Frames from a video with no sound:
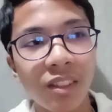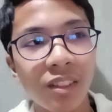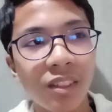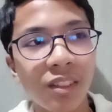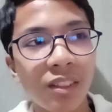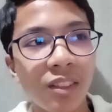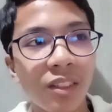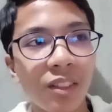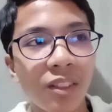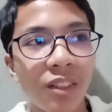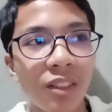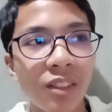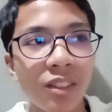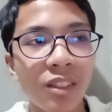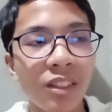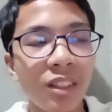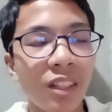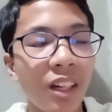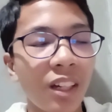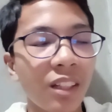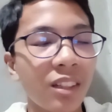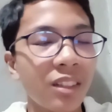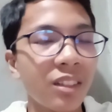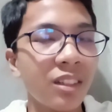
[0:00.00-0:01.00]
on
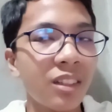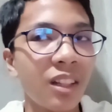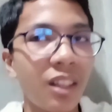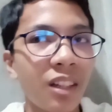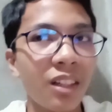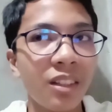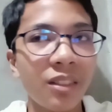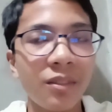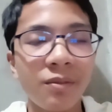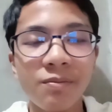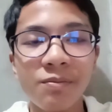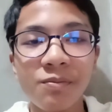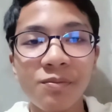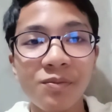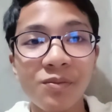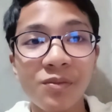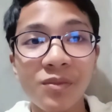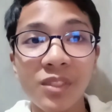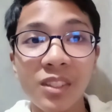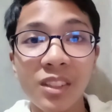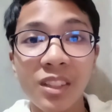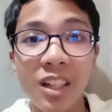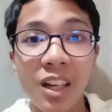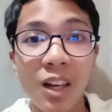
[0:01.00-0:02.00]
that day
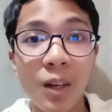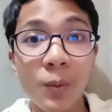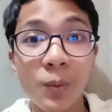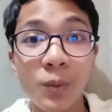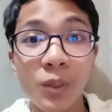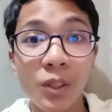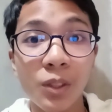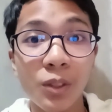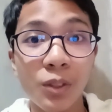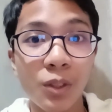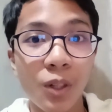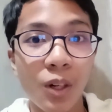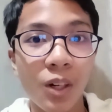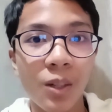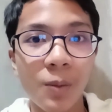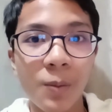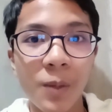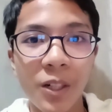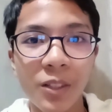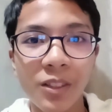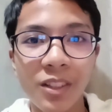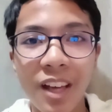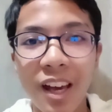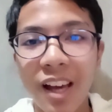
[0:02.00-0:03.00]
yeah I'm really sorry
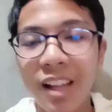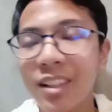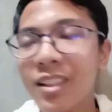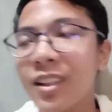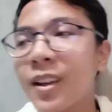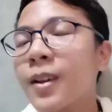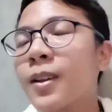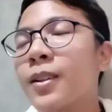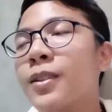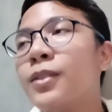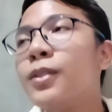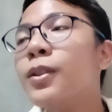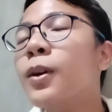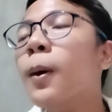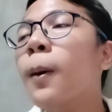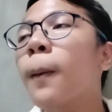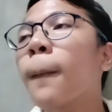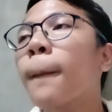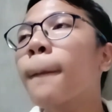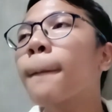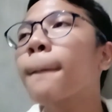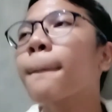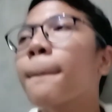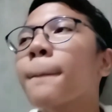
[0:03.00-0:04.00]
about that so
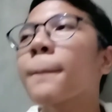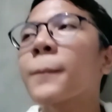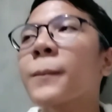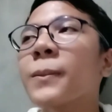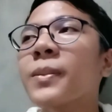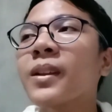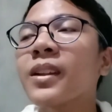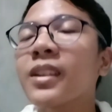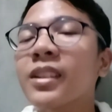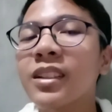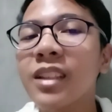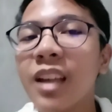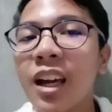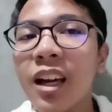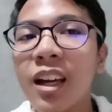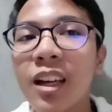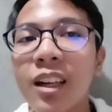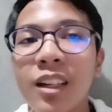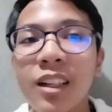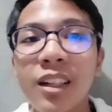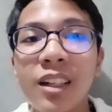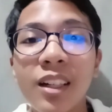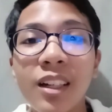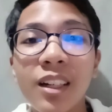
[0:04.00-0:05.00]
yeah
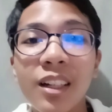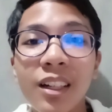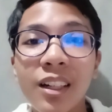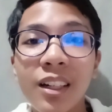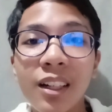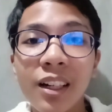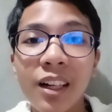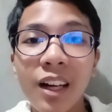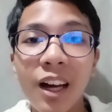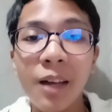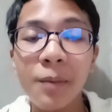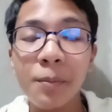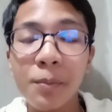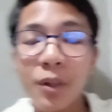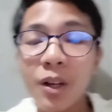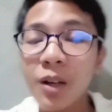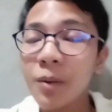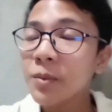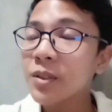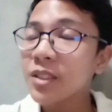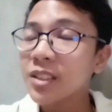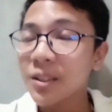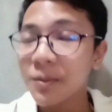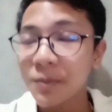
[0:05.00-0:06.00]
I
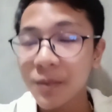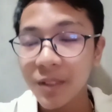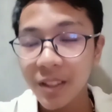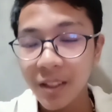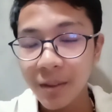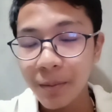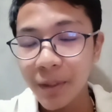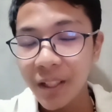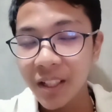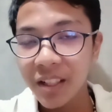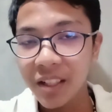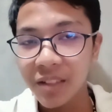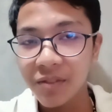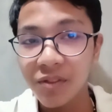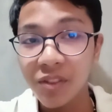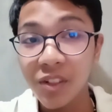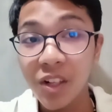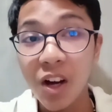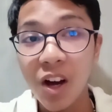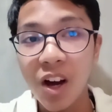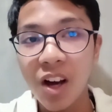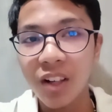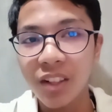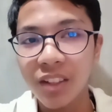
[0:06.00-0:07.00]
promise I'm gonna make a
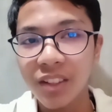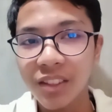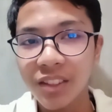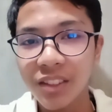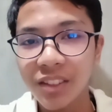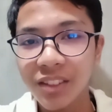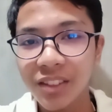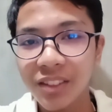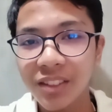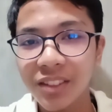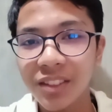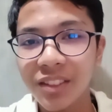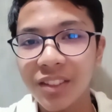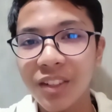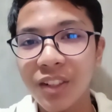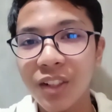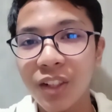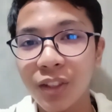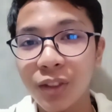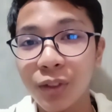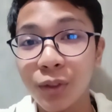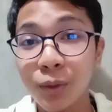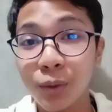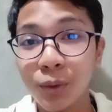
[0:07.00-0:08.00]
vlog
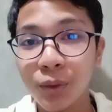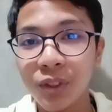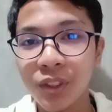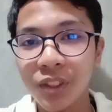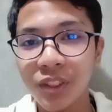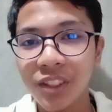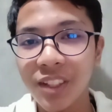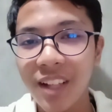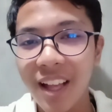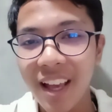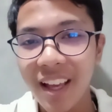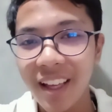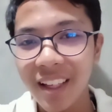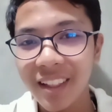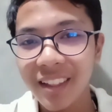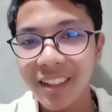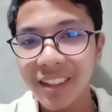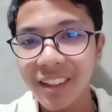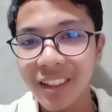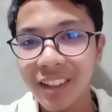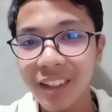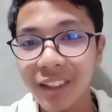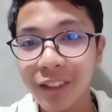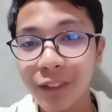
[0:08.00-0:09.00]
on New Year
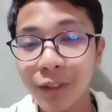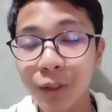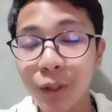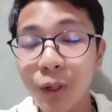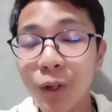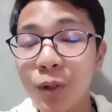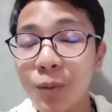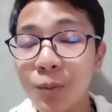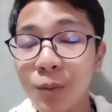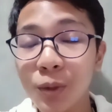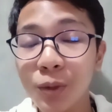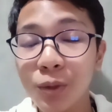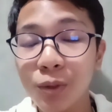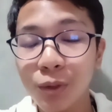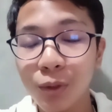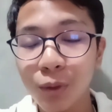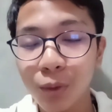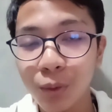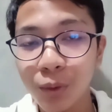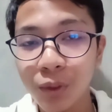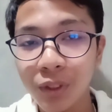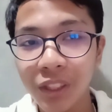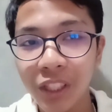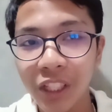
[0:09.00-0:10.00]
day it's almost
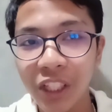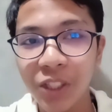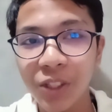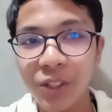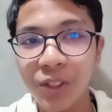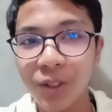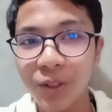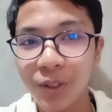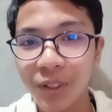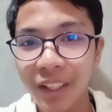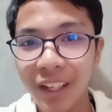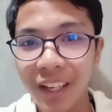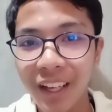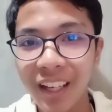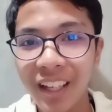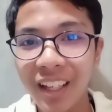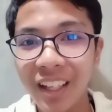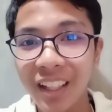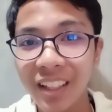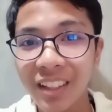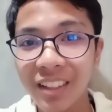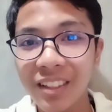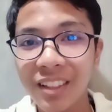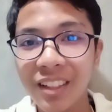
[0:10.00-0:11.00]
New Year
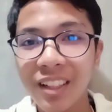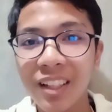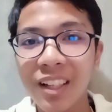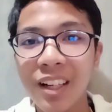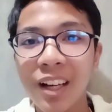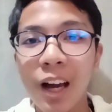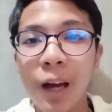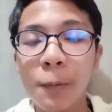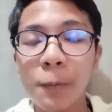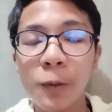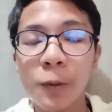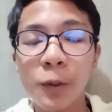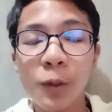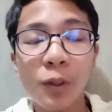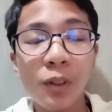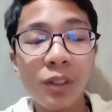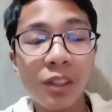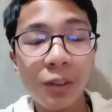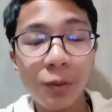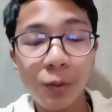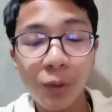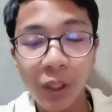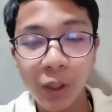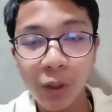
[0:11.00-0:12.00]
okay it, I'm currently
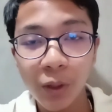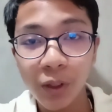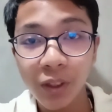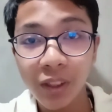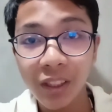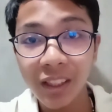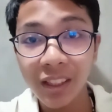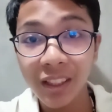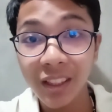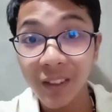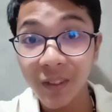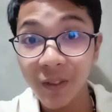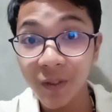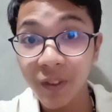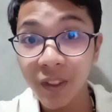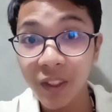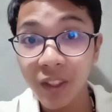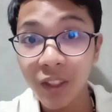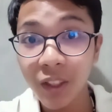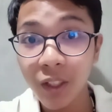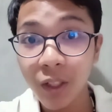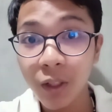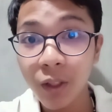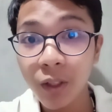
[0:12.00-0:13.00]
recording this
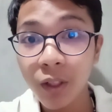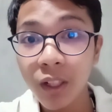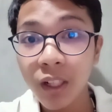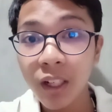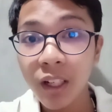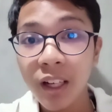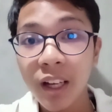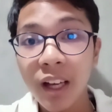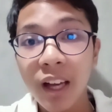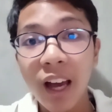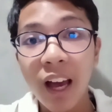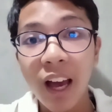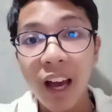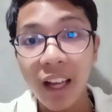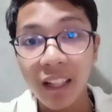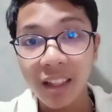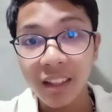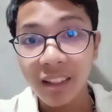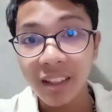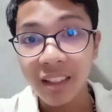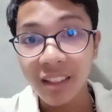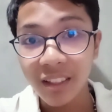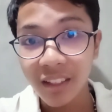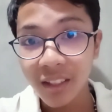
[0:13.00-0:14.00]
video at
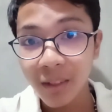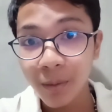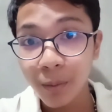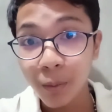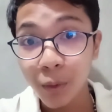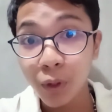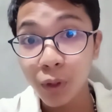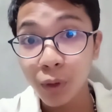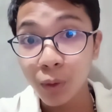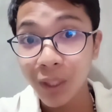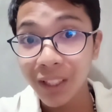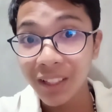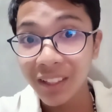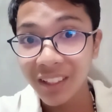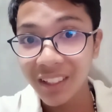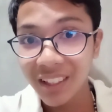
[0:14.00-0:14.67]
December 29,